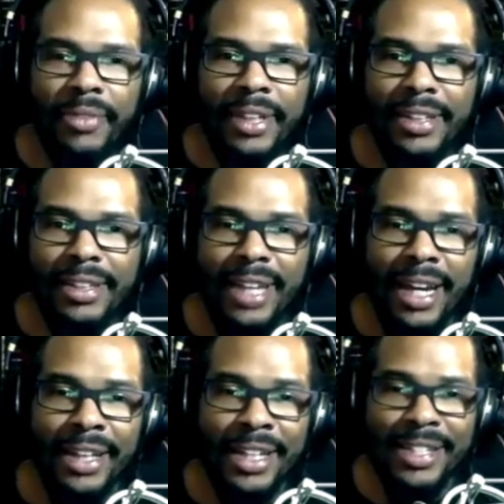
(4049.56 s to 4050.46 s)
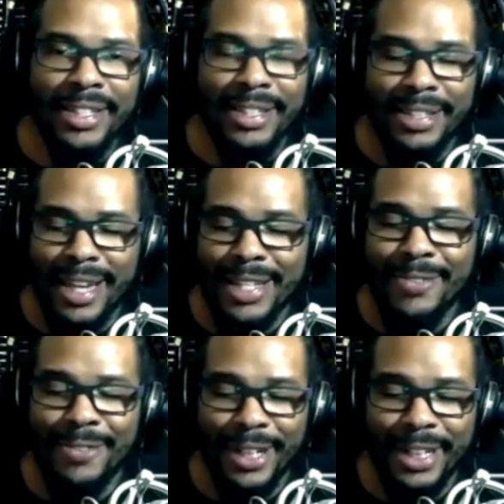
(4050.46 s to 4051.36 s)
But yeah. yeah, that's that's
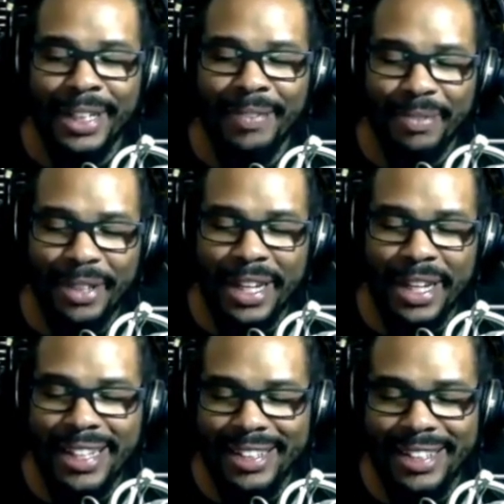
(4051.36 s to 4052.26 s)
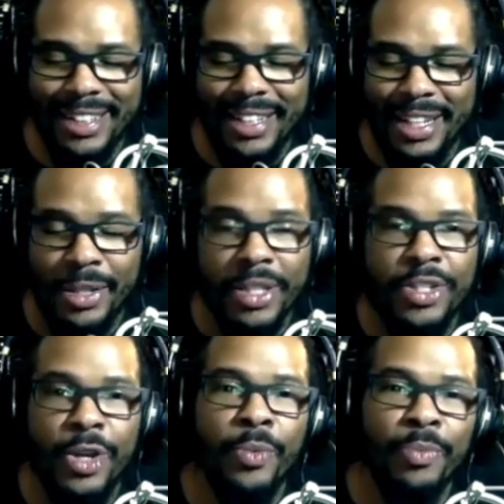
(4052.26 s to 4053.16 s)
funny. Yeah.
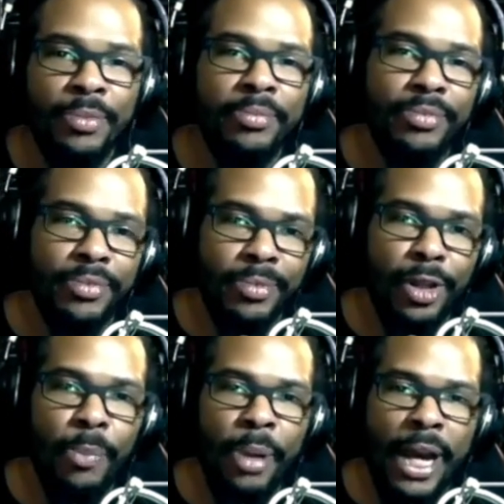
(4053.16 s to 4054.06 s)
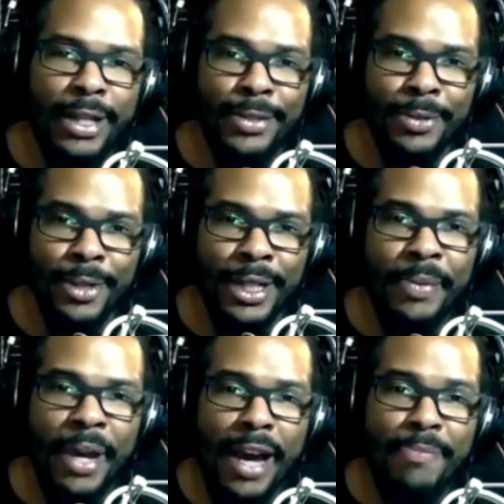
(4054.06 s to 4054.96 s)
So little backstory.
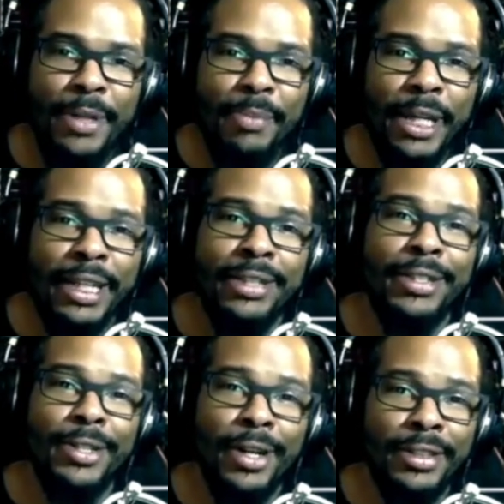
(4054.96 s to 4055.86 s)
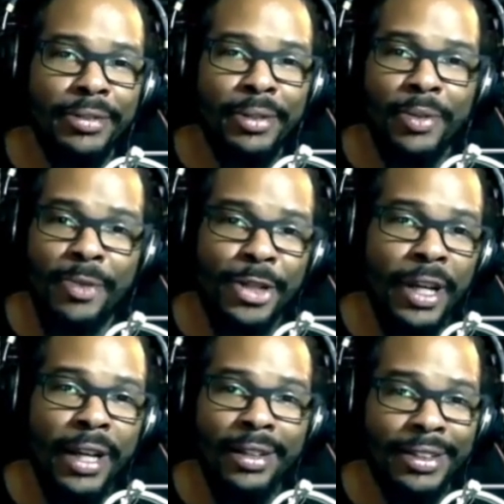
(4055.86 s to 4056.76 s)
I've been mm. meaning to talk to her. We've been
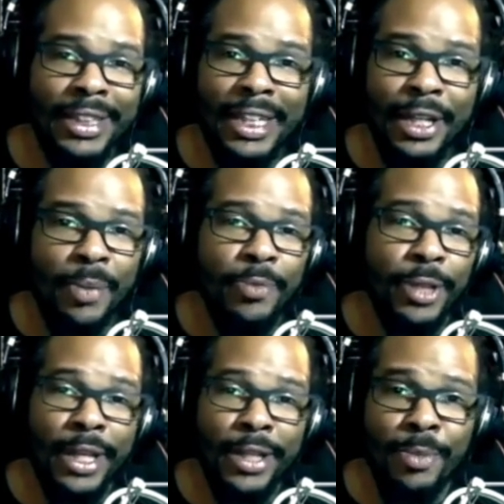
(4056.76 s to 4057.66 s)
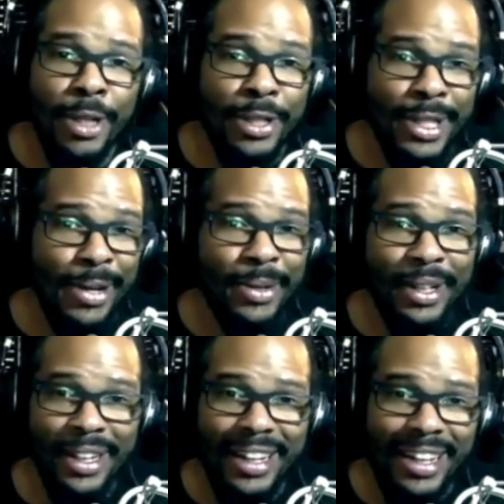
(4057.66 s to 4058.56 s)
trying to sync up for like two months now.
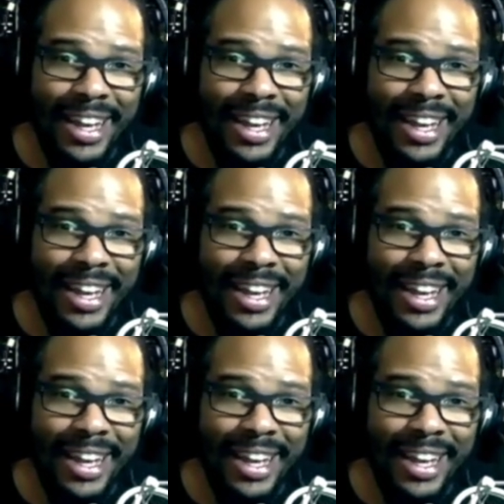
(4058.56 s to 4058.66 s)
Yeah.